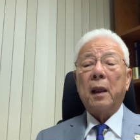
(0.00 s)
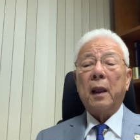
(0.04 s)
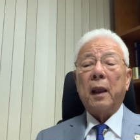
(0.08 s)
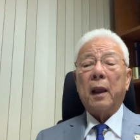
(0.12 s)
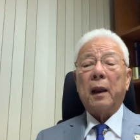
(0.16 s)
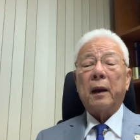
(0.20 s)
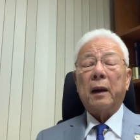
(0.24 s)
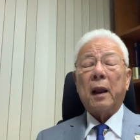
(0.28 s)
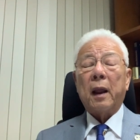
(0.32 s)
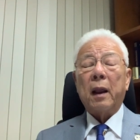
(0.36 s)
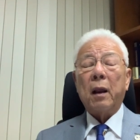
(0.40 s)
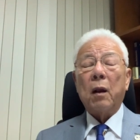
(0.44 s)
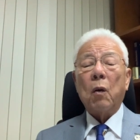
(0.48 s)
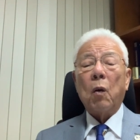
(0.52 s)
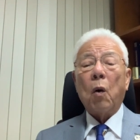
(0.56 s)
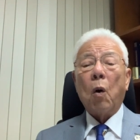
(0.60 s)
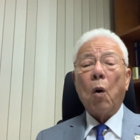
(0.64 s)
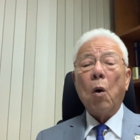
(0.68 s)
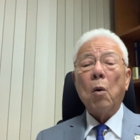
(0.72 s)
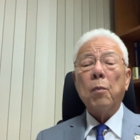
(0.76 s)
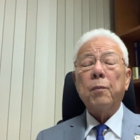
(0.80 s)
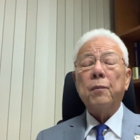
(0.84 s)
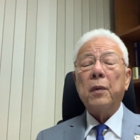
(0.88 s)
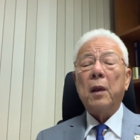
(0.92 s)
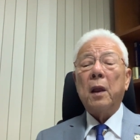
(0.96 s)
And I
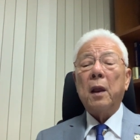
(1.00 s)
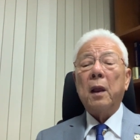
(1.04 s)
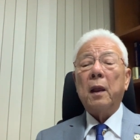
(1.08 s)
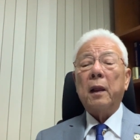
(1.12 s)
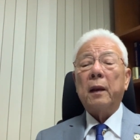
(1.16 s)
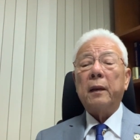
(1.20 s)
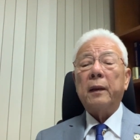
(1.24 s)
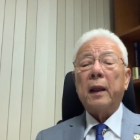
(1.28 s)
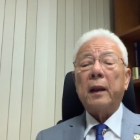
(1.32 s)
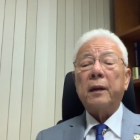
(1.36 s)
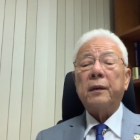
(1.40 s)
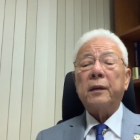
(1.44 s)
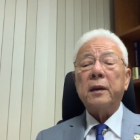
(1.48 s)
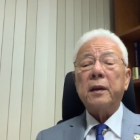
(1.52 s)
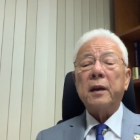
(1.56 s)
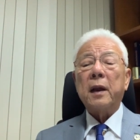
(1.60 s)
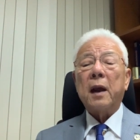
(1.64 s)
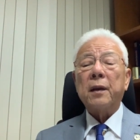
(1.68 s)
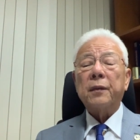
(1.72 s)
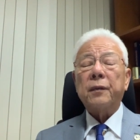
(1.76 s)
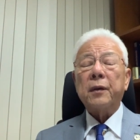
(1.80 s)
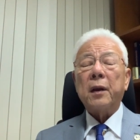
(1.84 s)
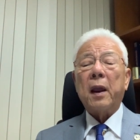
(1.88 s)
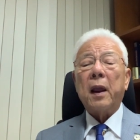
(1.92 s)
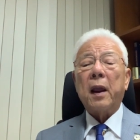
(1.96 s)
hope that the
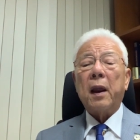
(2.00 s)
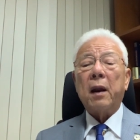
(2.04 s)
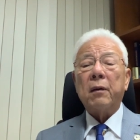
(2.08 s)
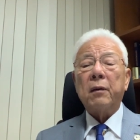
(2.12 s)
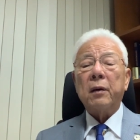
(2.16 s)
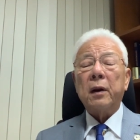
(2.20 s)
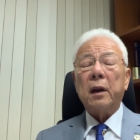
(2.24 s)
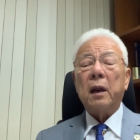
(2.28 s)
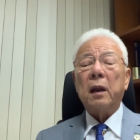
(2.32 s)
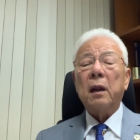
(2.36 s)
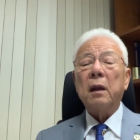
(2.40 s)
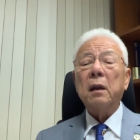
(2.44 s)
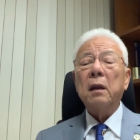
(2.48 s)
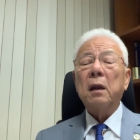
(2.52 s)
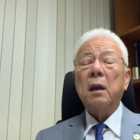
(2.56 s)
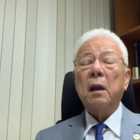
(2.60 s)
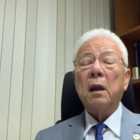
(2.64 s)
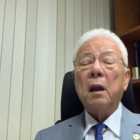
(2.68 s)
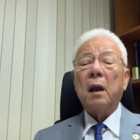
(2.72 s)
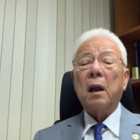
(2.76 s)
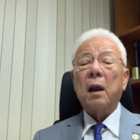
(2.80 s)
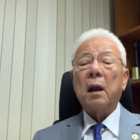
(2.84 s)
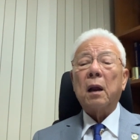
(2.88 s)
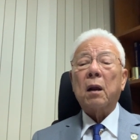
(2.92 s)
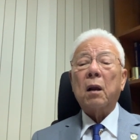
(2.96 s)
other area
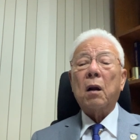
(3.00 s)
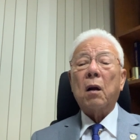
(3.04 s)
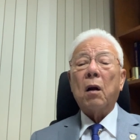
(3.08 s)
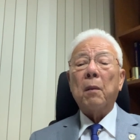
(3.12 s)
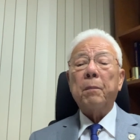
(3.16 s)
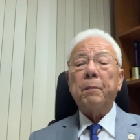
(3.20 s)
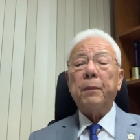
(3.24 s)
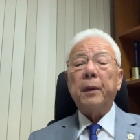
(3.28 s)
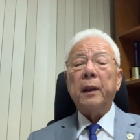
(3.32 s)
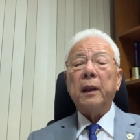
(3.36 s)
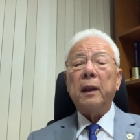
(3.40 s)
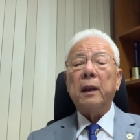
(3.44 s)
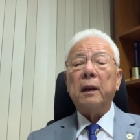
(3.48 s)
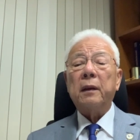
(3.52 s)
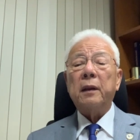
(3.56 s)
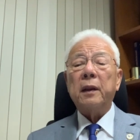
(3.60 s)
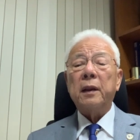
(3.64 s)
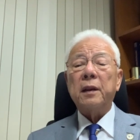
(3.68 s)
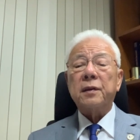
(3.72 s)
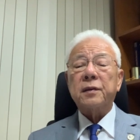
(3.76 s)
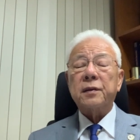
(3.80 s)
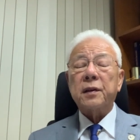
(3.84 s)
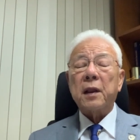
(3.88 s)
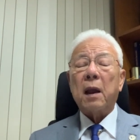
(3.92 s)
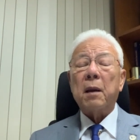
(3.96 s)
are copying
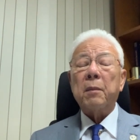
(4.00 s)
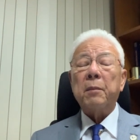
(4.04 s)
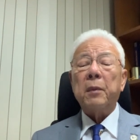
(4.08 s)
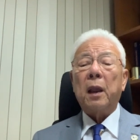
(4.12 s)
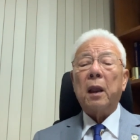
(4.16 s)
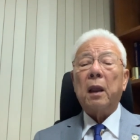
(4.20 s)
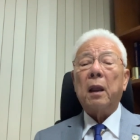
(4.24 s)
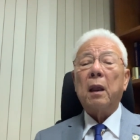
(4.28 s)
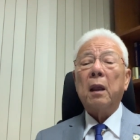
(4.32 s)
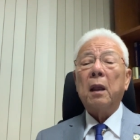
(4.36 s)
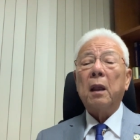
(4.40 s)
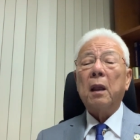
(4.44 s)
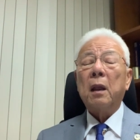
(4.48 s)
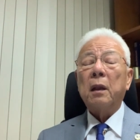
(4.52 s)
the Isame,